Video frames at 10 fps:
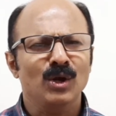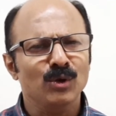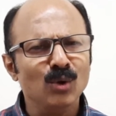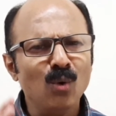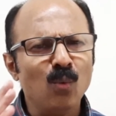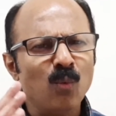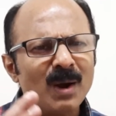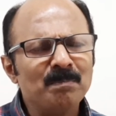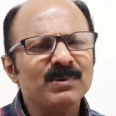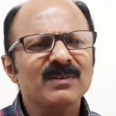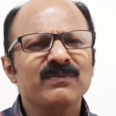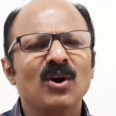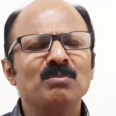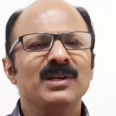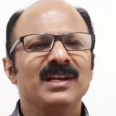No weapon
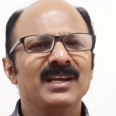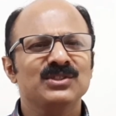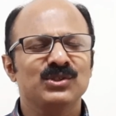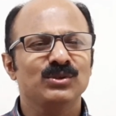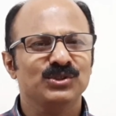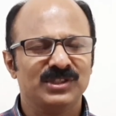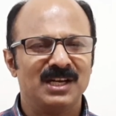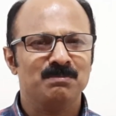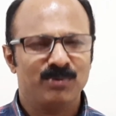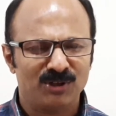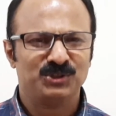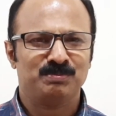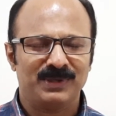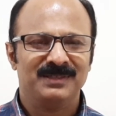formed against you shall prosper.